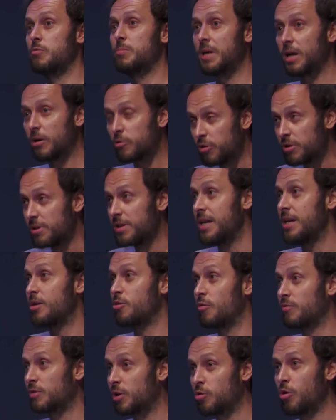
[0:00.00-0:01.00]
would be a critique
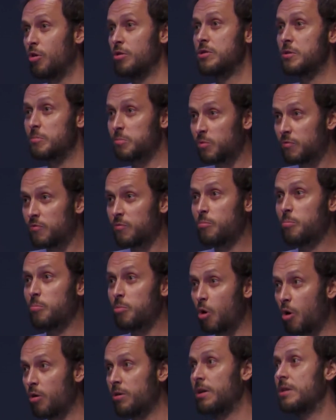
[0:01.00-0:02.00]
of the concept of
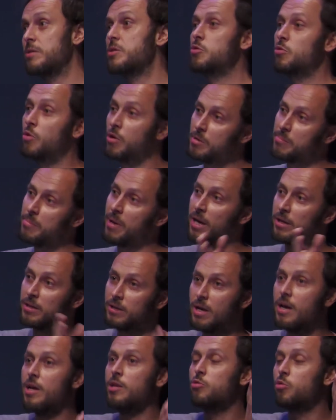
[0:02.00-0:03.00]
progress going back
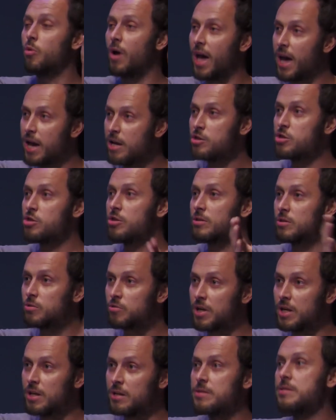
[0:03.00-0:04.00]
to ancient
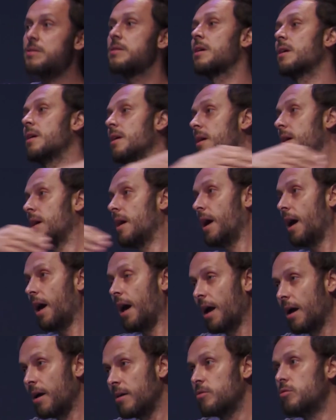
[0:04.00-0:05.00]
Greece,
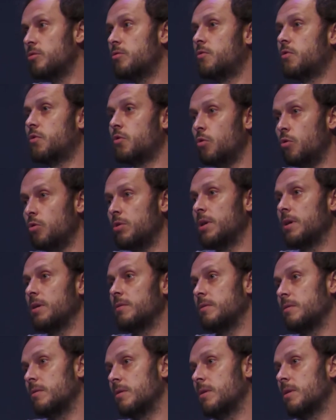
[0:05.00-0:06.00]
through
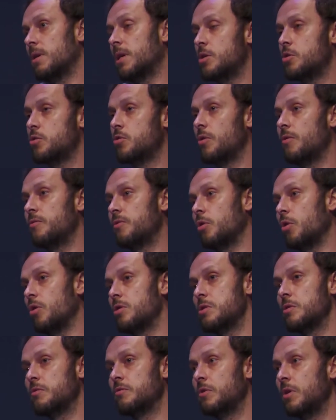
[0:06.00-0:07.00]
the history of
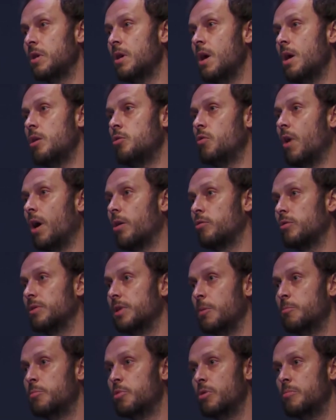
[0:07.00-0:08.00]
philosophy, to our
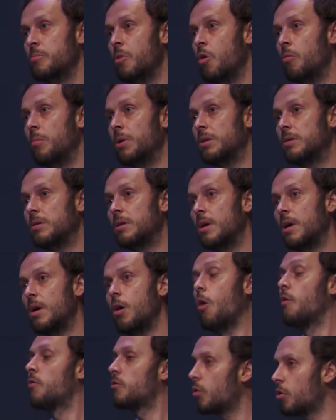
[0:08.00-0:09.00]
contemporary moment.
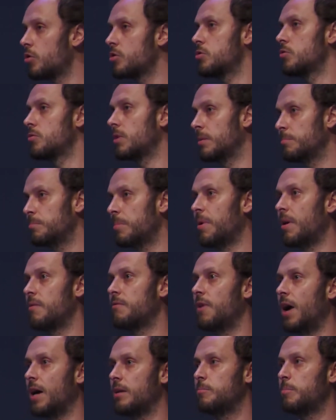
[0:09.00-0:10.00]
Of course, you can
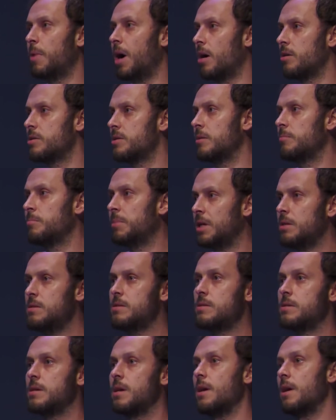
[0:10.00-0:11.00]
find parts and
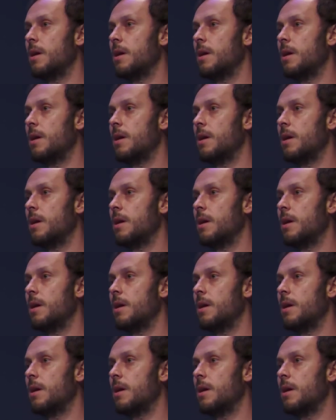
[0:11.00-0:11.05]
bits